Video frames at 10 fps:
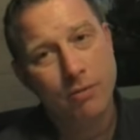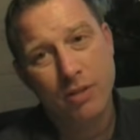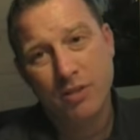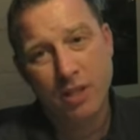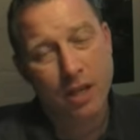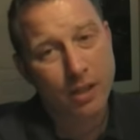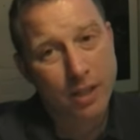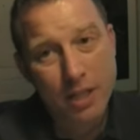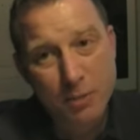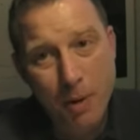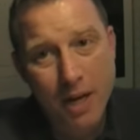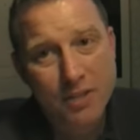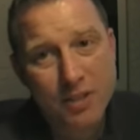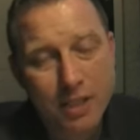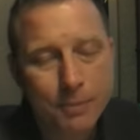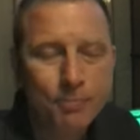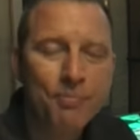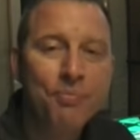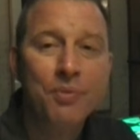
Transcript: the Vizzy LED spots in.